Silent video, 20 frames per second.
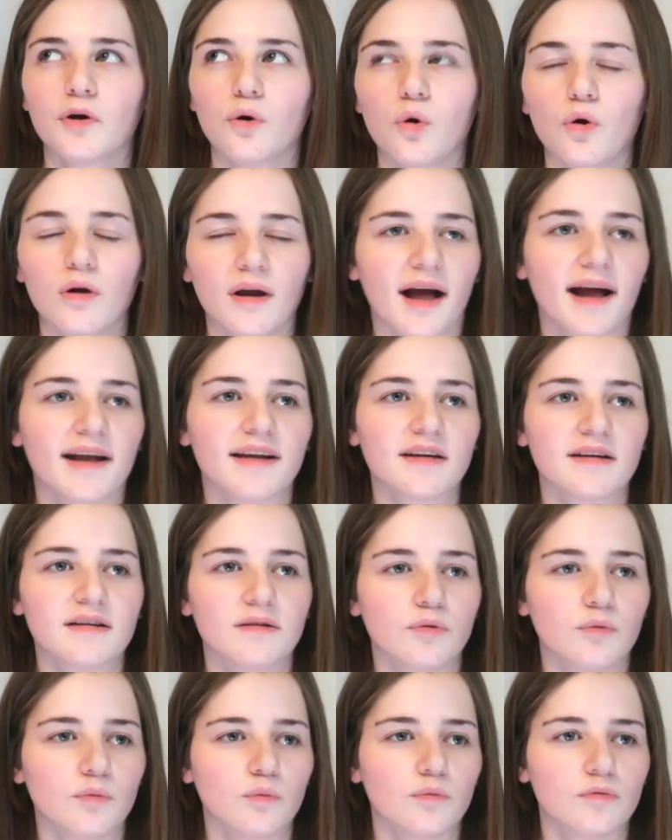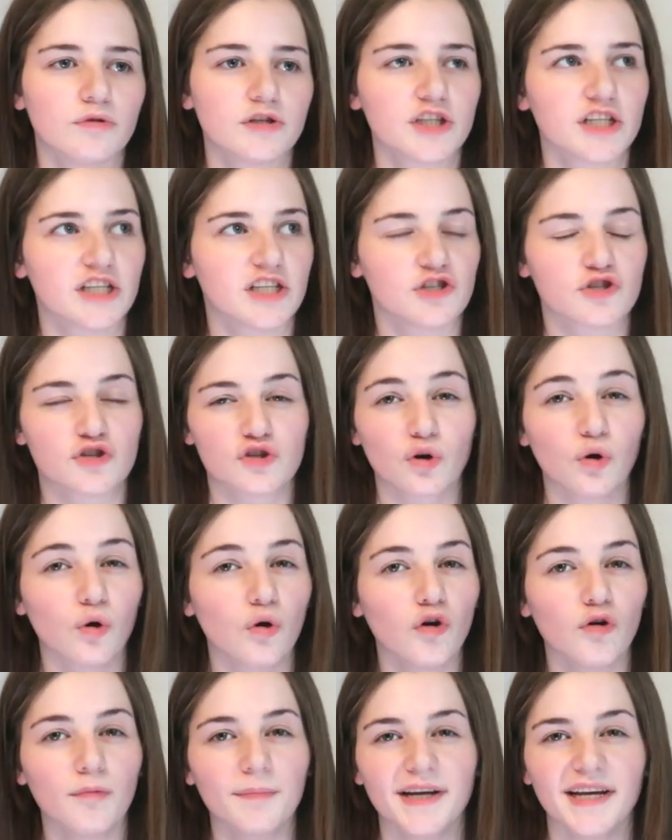or like she can just
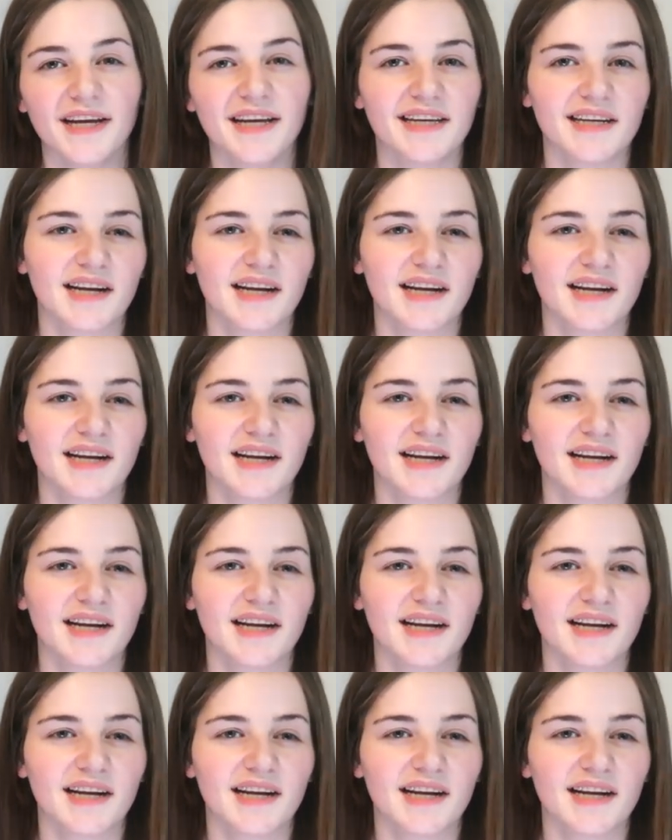call me